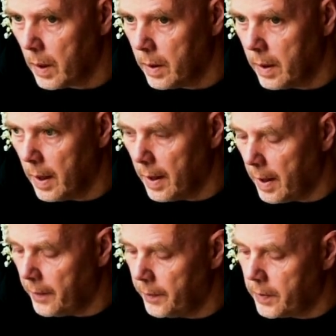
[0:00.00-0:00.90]
Yeah,
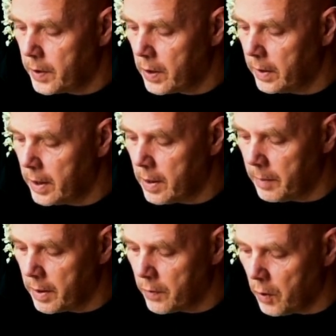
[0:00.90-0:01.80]
and certainly some of
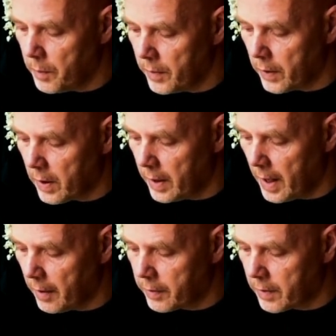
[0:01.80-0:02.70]
these have got a bit of a kind of
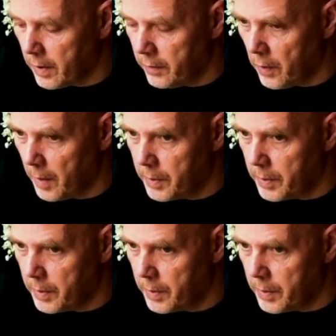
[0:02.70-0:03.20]
house kind of vibe to